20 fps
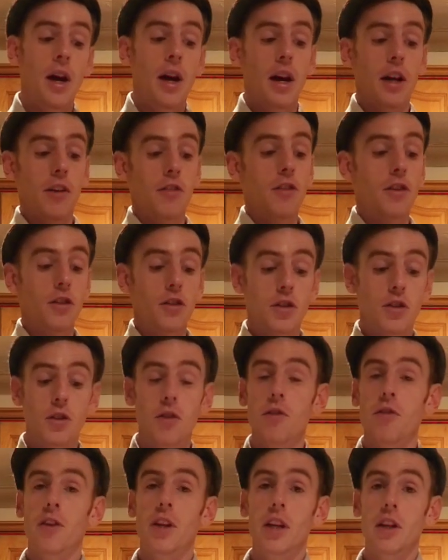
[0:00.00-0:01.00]
And if you're a
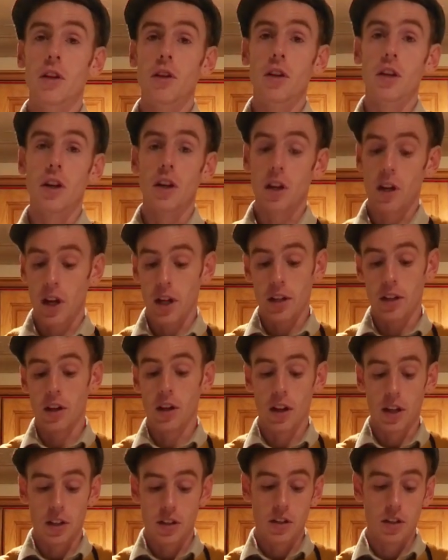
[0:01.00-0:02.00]
sous vide cooker and you
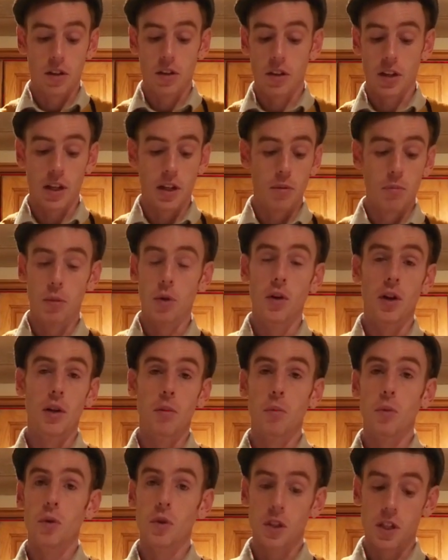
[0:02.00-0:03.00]
like to cook in
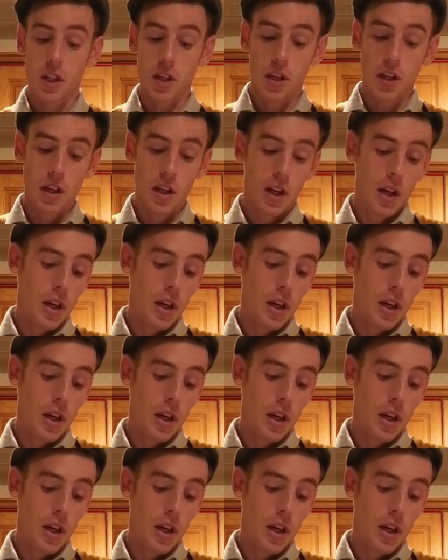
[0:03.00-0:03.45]
boiling water,